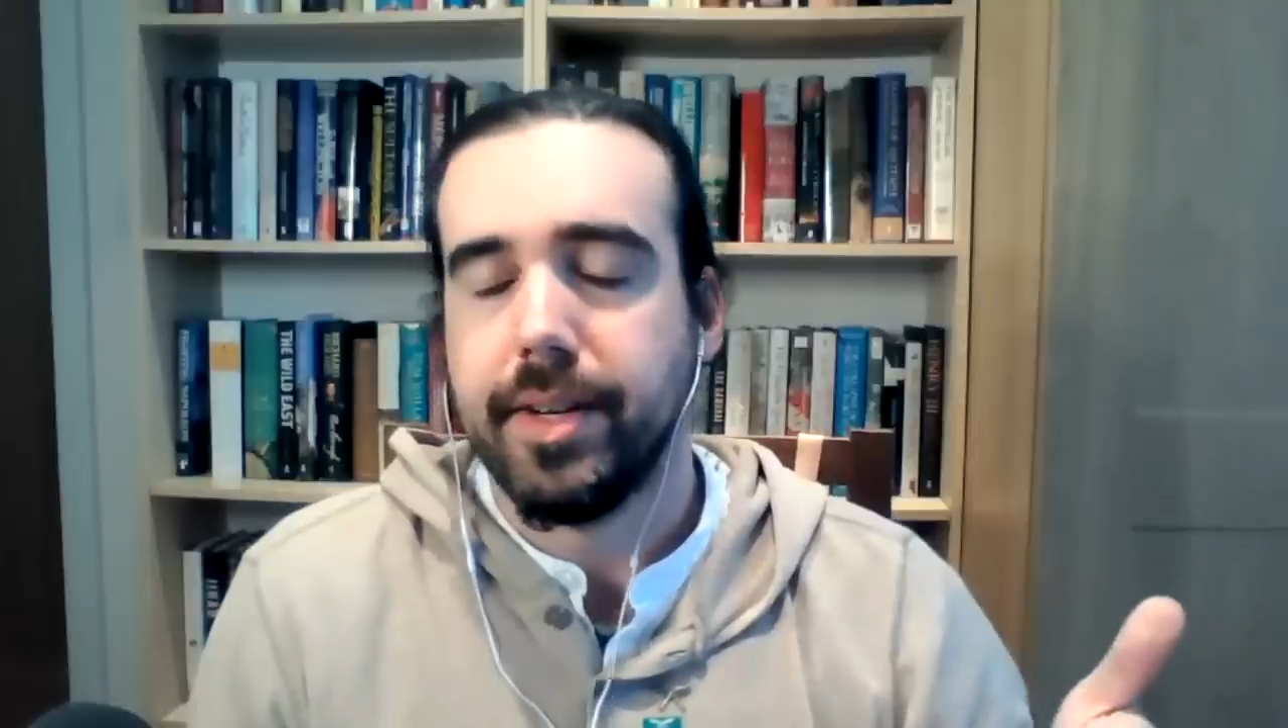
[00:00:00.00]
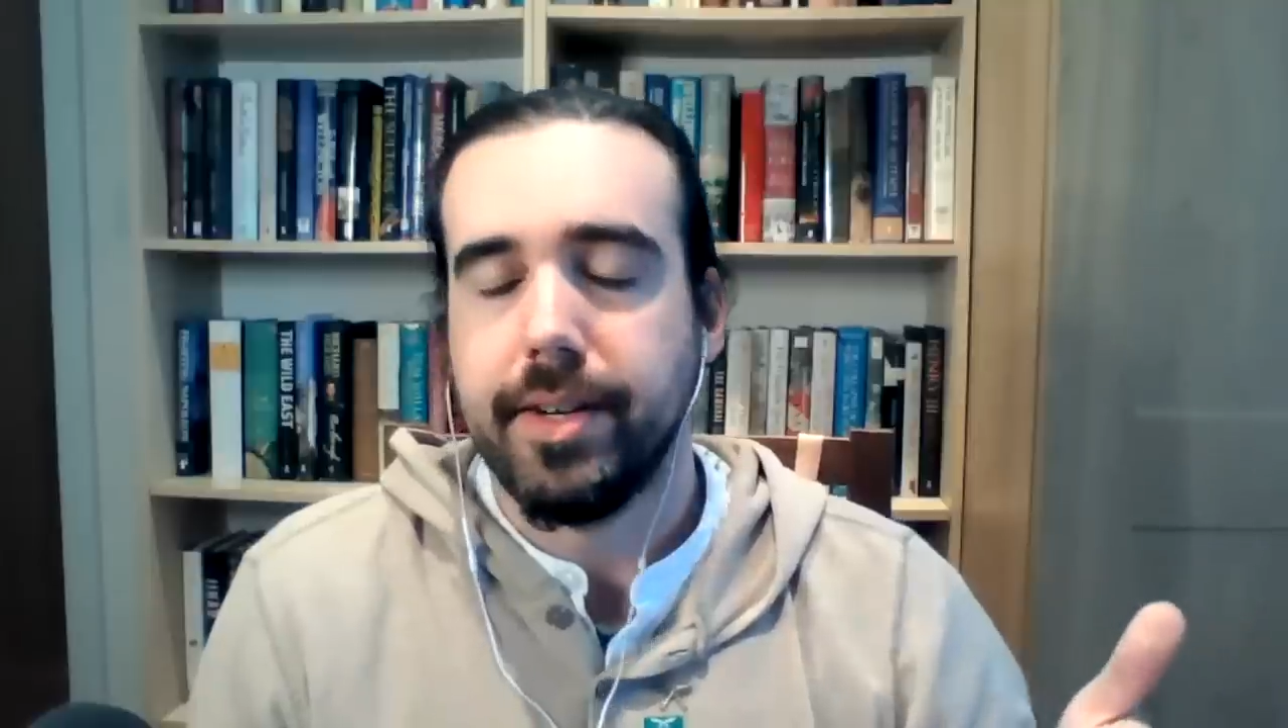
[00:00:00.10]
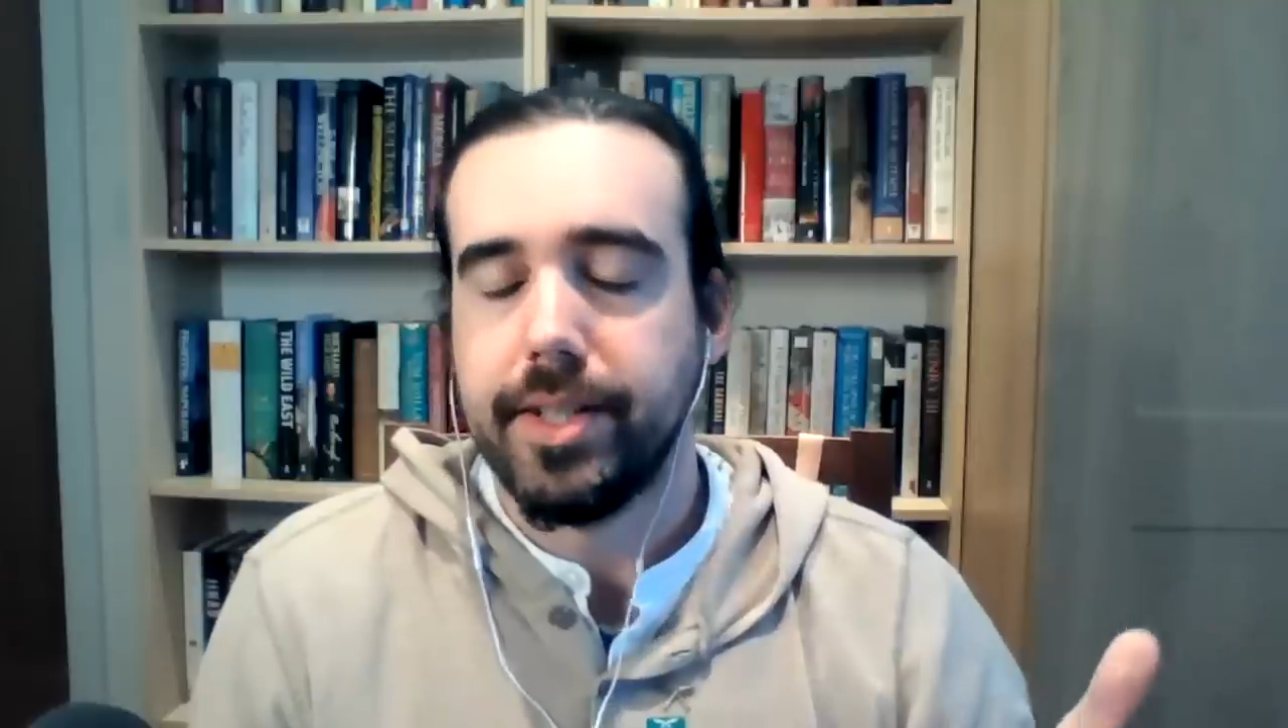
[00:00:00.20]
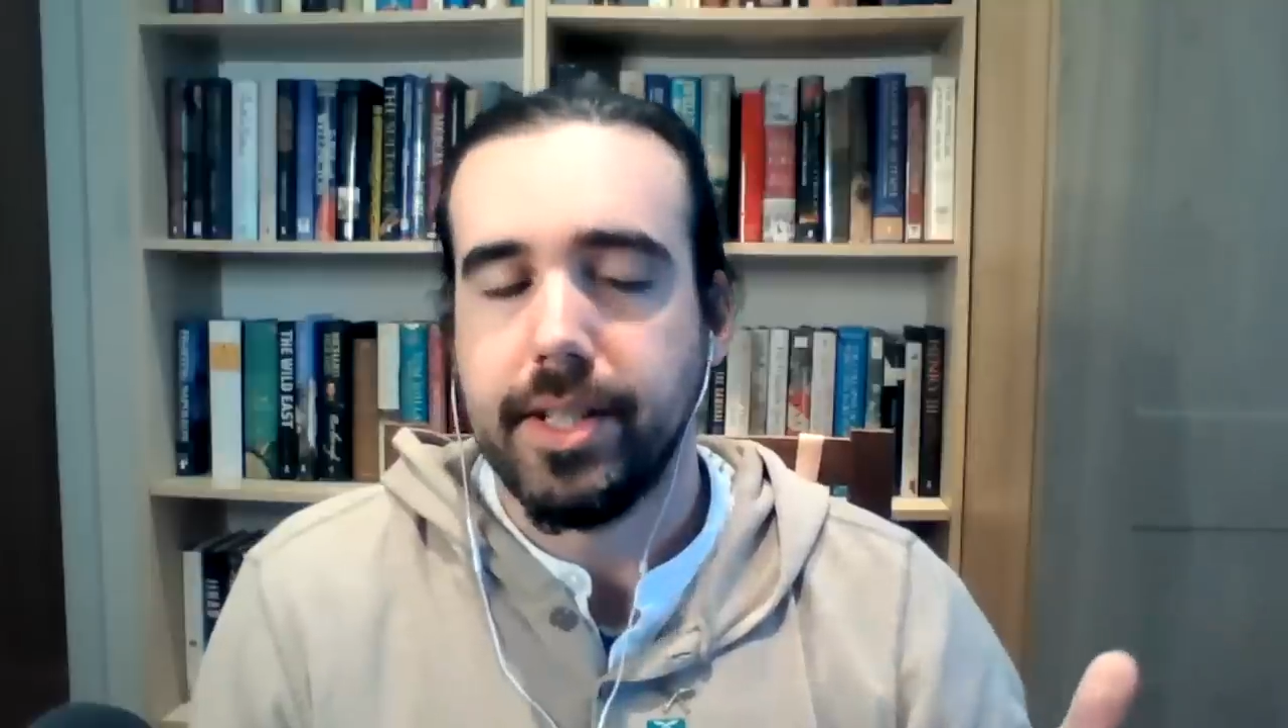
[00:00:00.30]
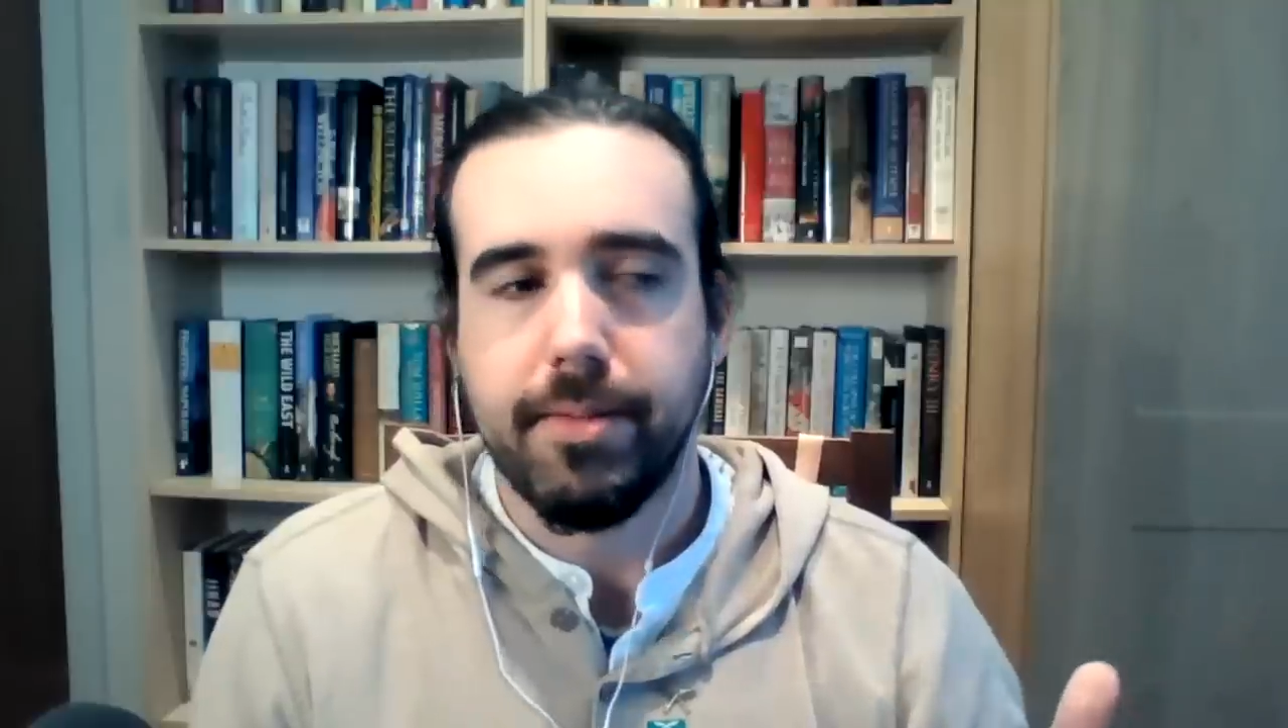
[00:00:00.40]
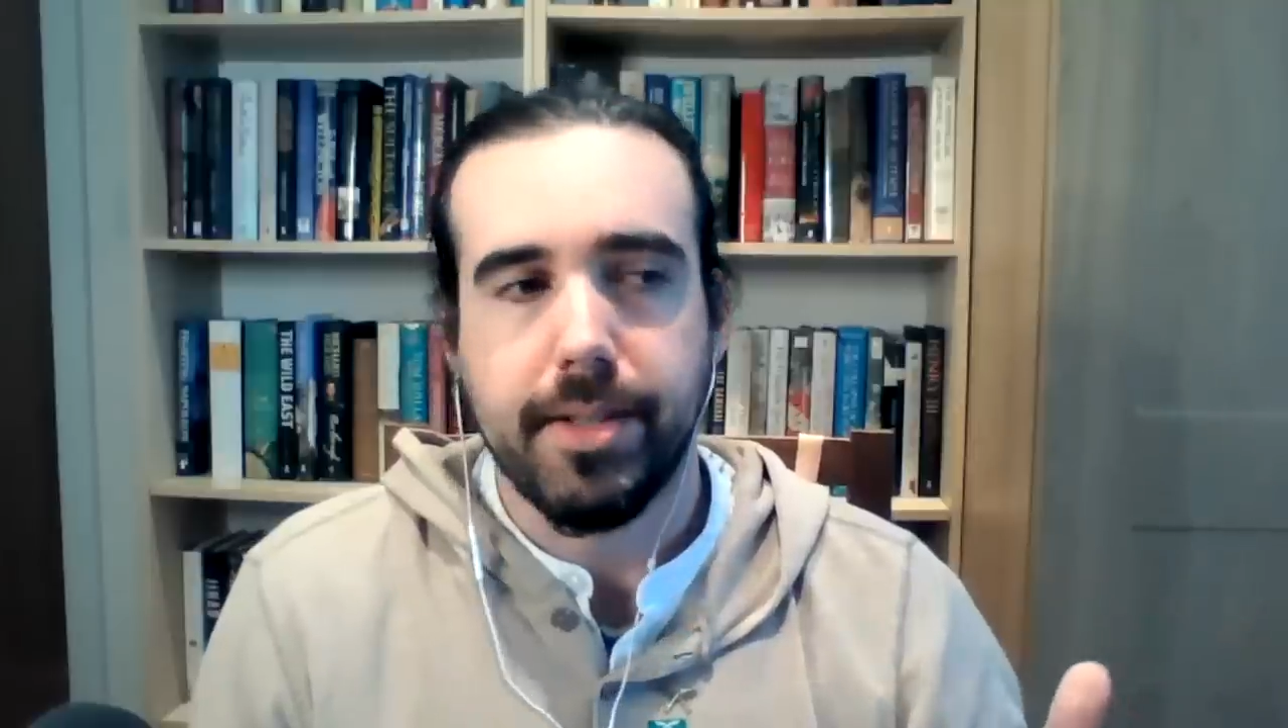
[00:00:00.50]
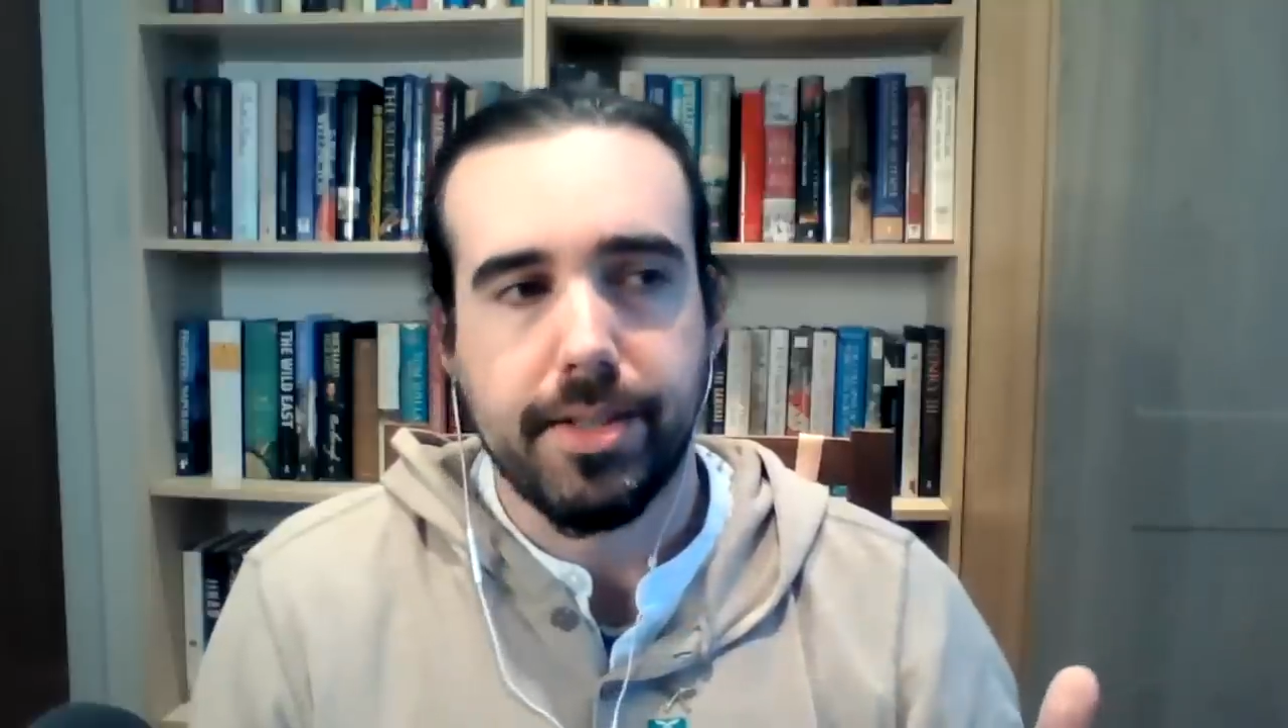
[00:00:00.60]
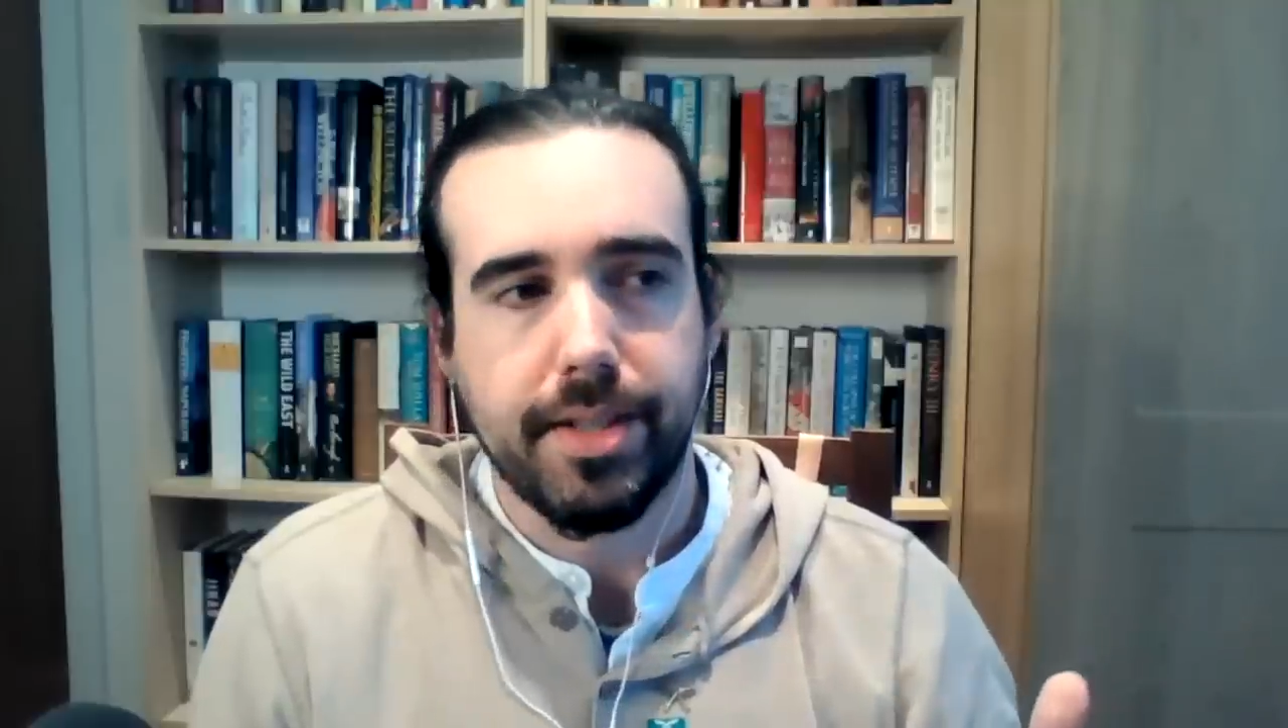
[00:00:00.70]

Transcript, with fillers: referring to them